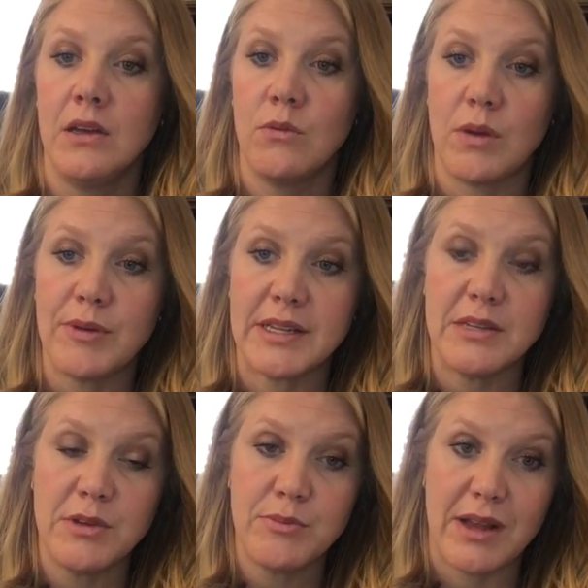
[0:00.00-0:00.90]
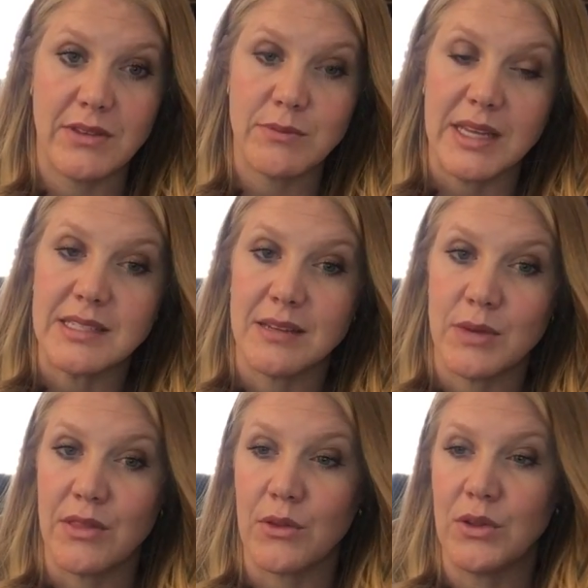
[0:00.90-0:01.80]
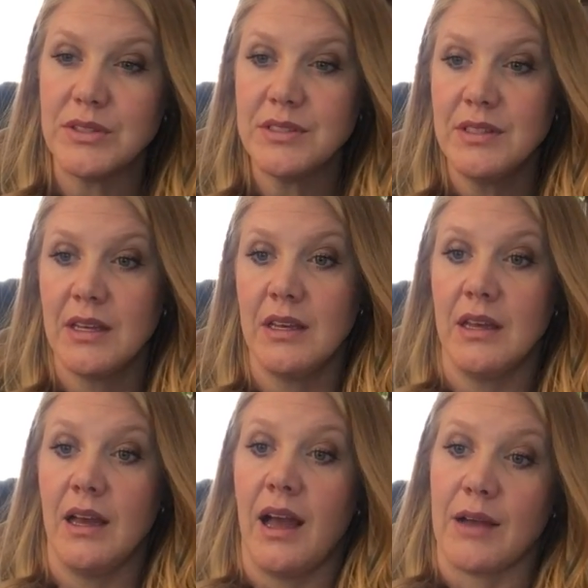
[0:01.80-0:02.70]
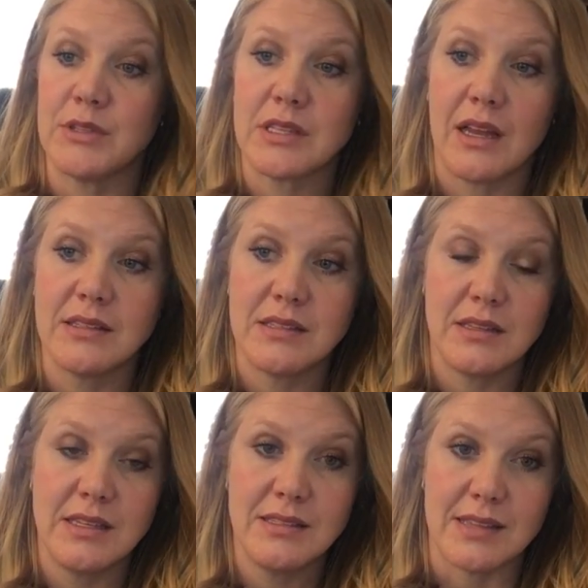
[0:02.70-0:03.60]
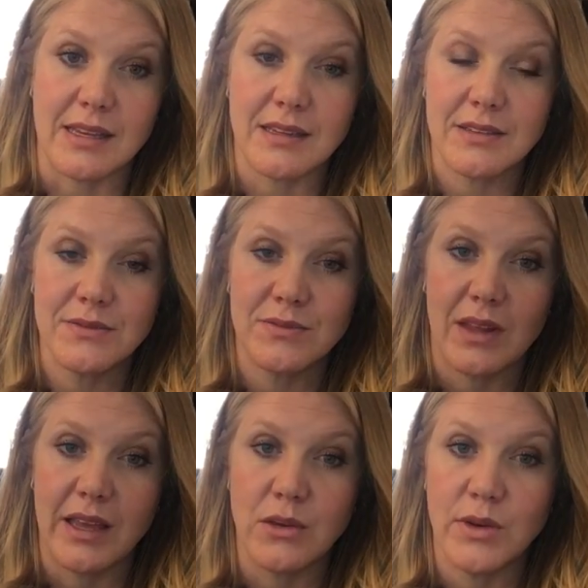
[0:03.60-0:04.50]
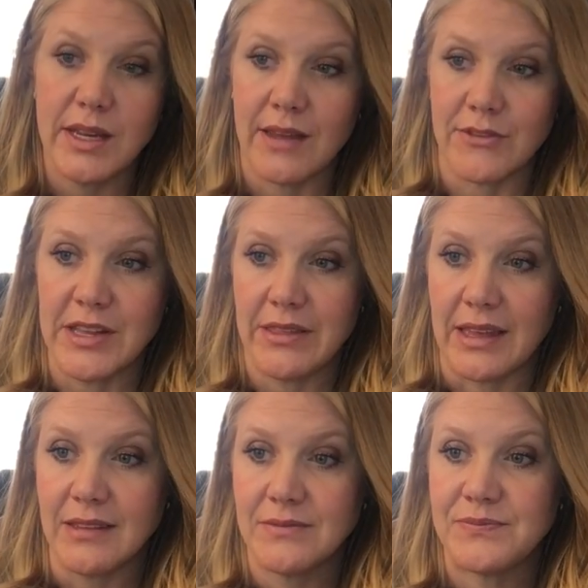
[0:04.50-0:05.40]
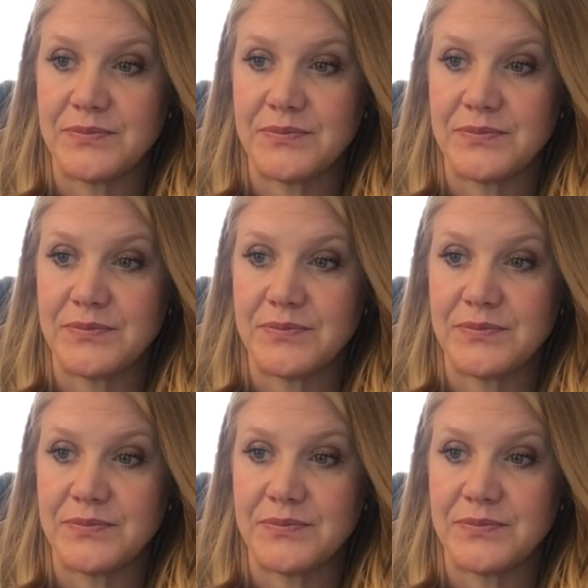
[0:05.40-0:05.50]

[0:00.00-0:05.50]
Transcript: While pregnant with Brevin, my 10-month-old, I was constantly sick. I quit everything.